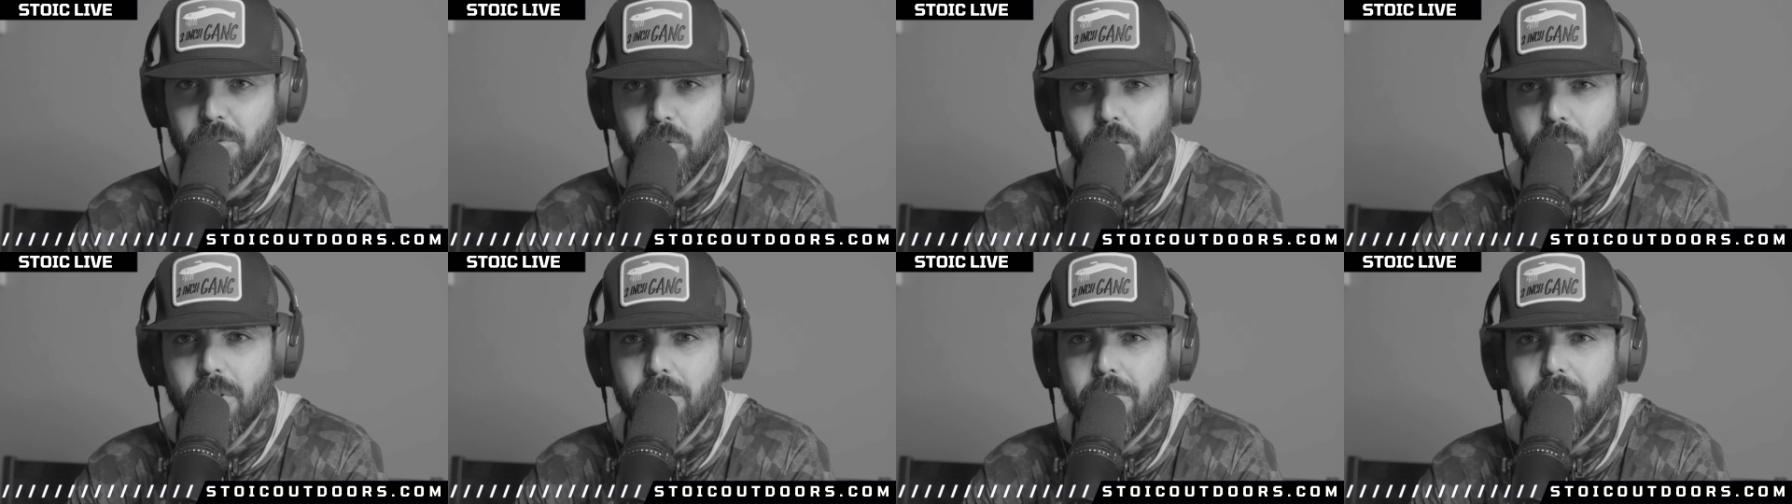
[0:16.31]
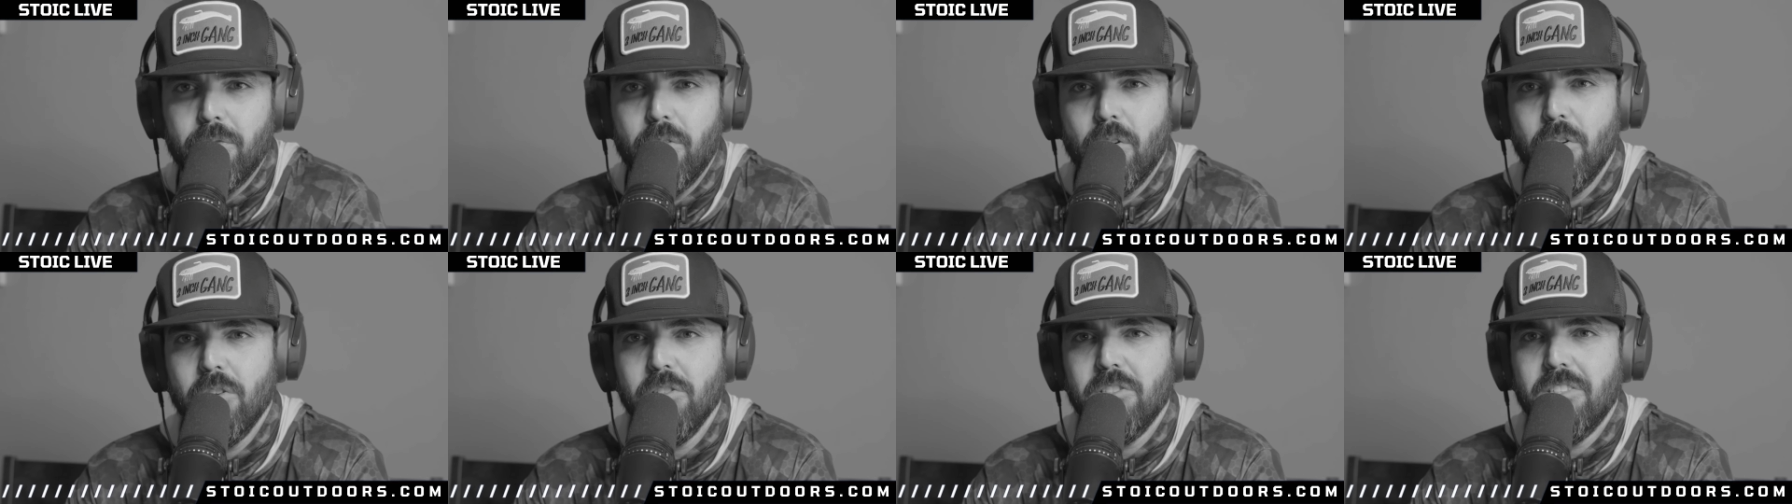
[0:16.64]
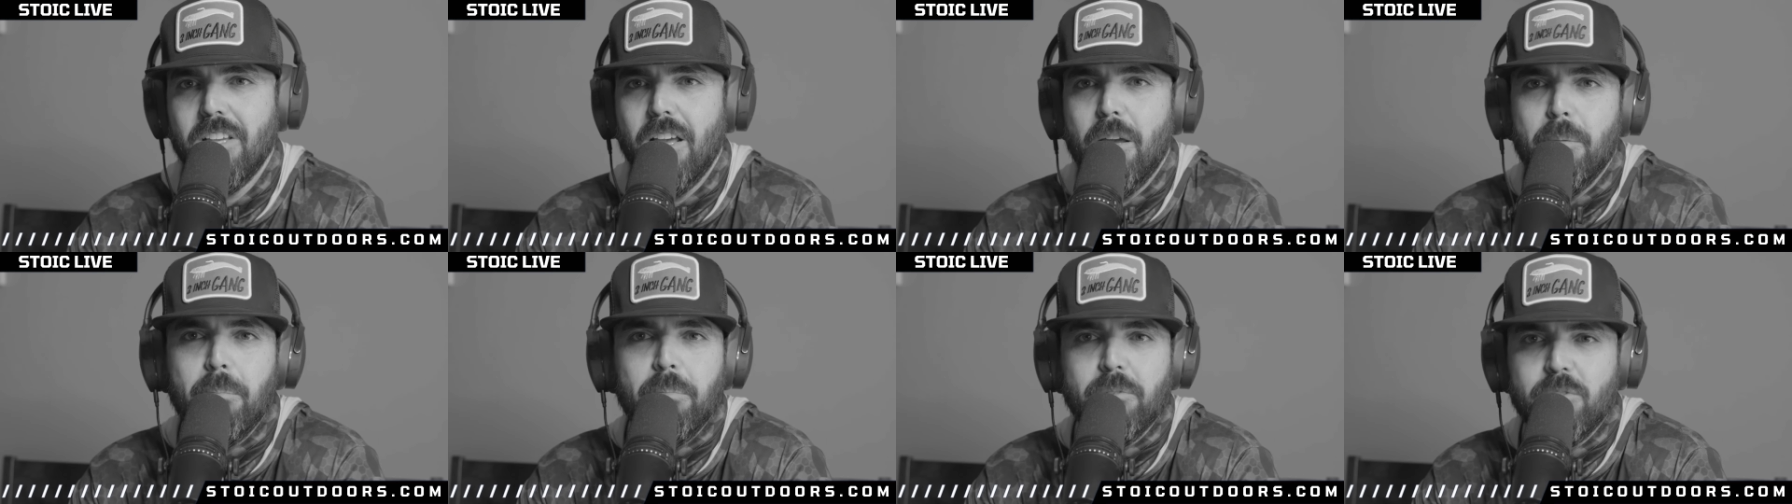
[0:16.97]
to the
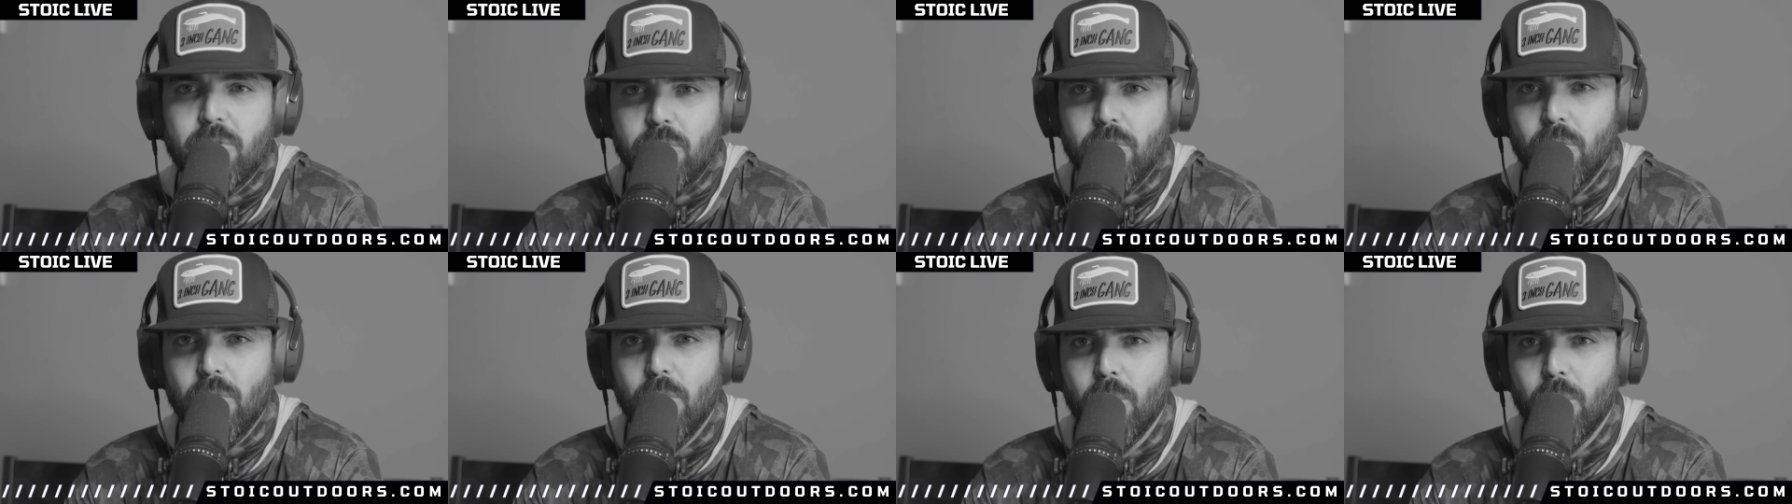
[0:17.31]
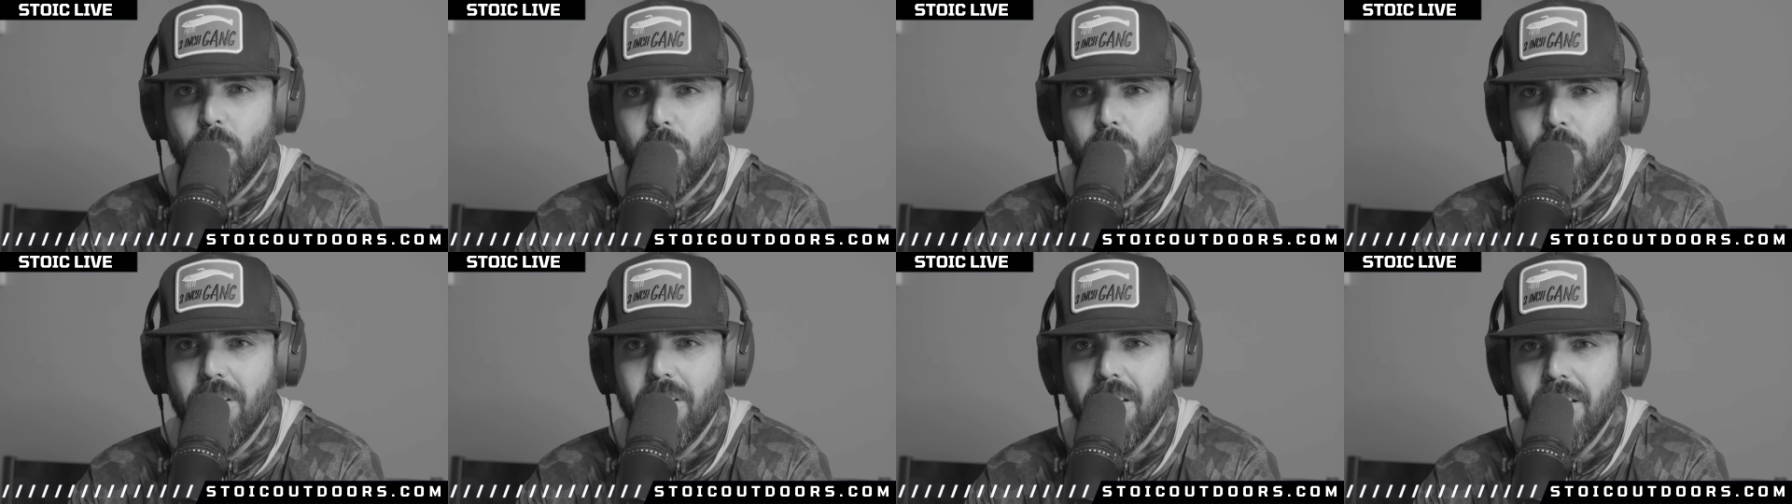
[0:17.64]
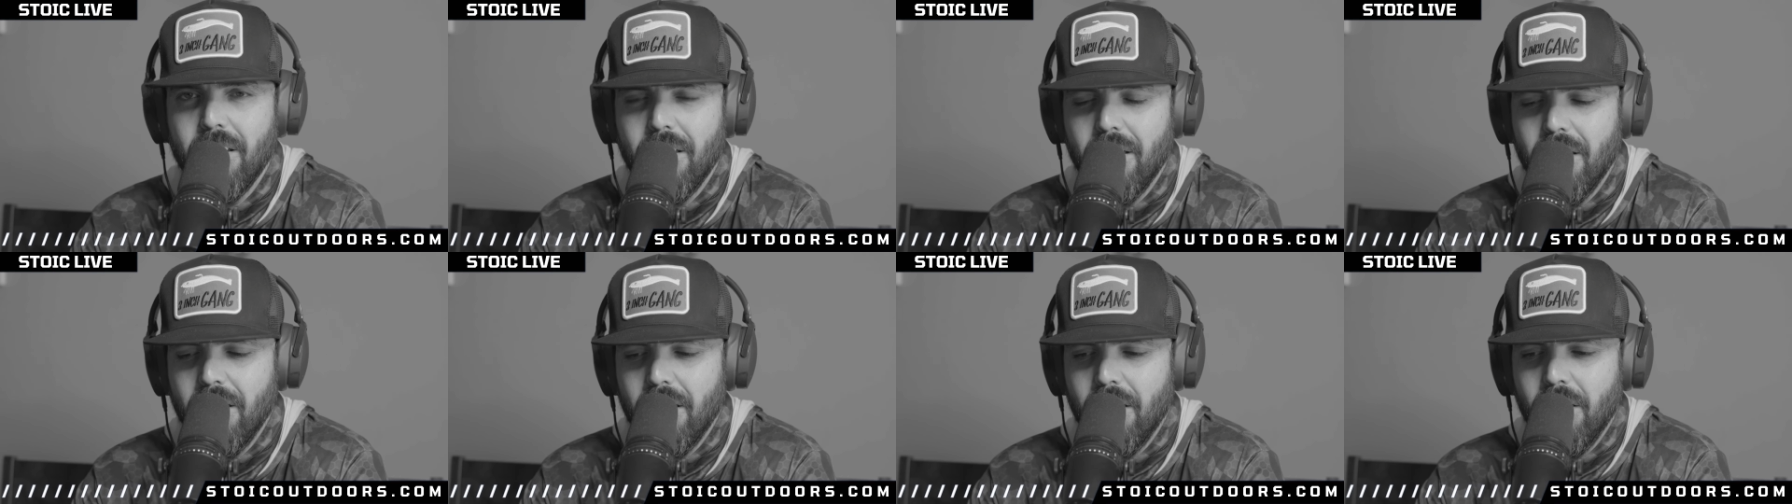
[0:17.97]
first episode
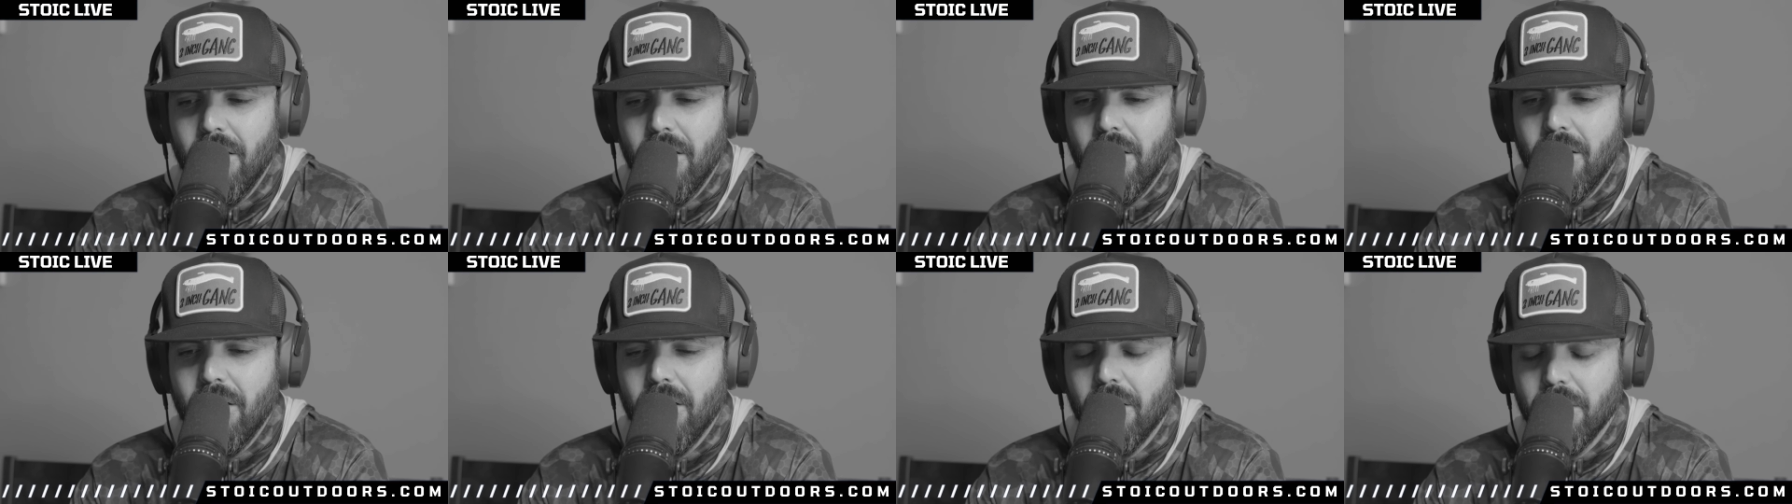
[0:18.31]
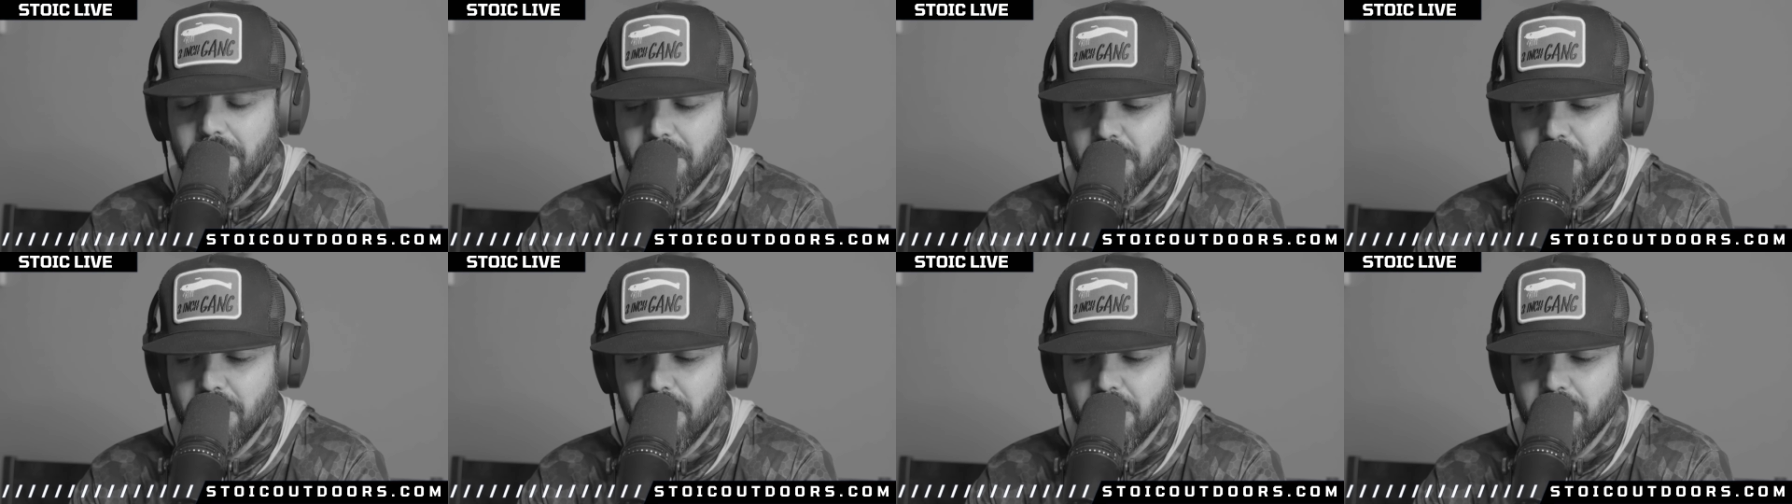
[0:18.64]
of